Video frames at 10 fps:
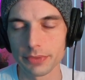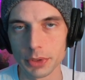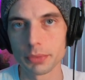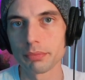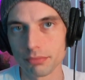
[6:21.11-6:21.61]

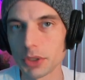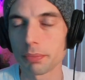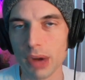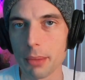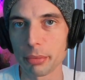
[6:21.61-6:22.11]
You're
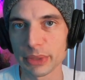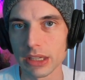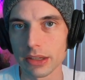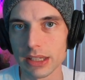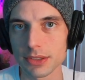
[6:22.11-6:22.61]
probably
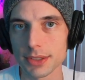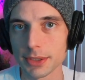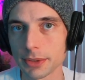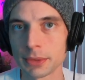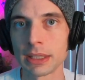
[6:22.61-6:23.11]
into this
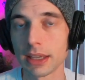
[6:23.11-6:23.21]
too.